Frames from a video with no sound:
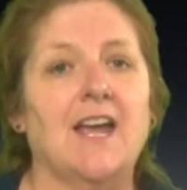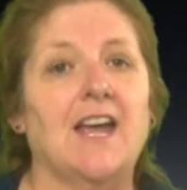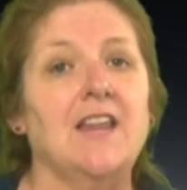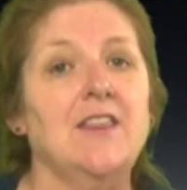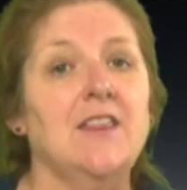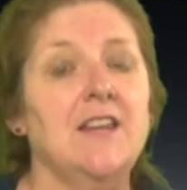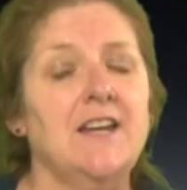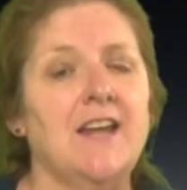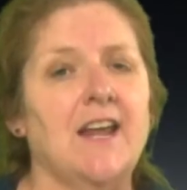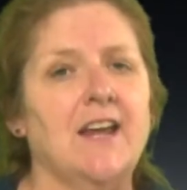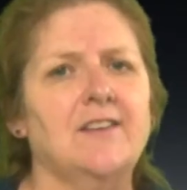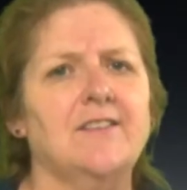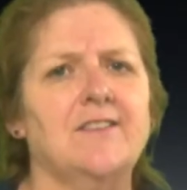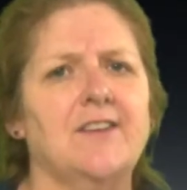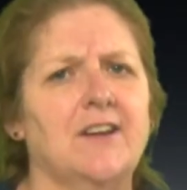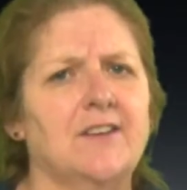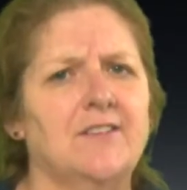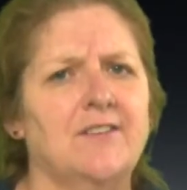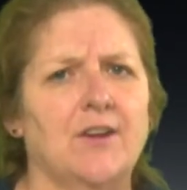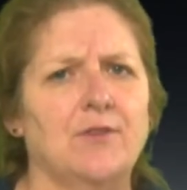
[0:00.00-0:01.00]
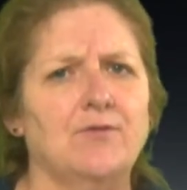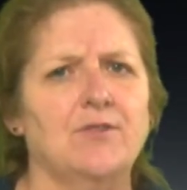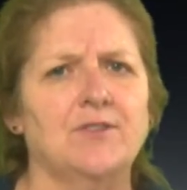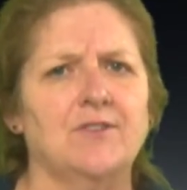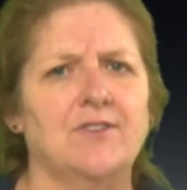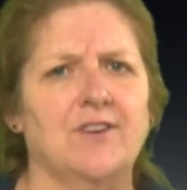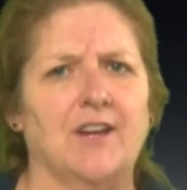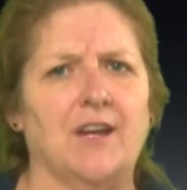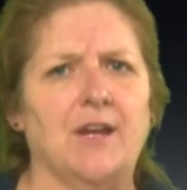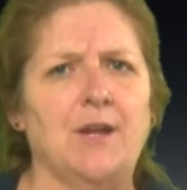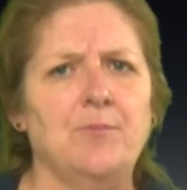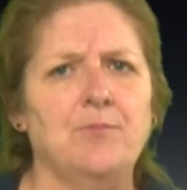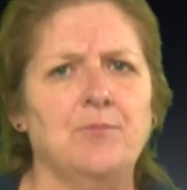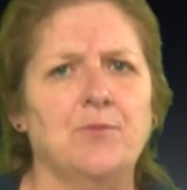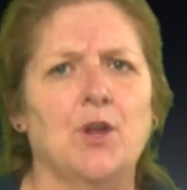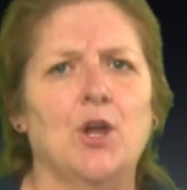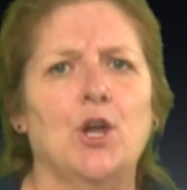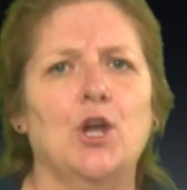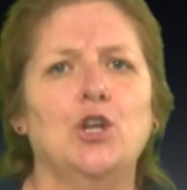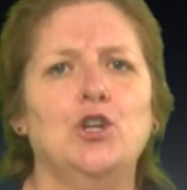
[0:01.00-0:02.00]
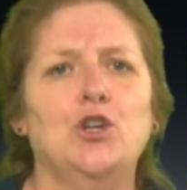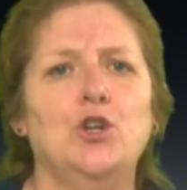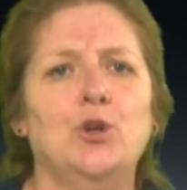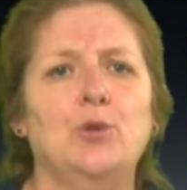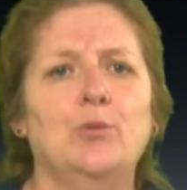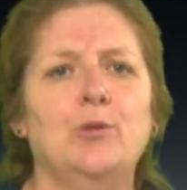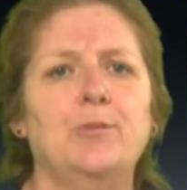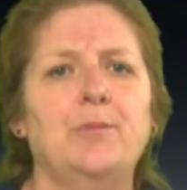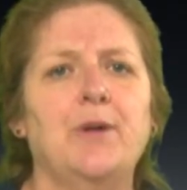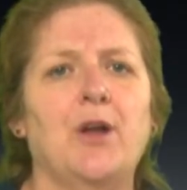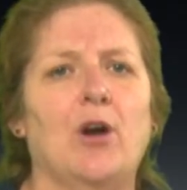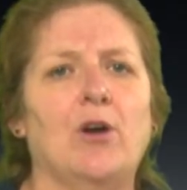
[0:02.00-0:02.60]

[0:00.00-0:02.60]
In the next activity, you will be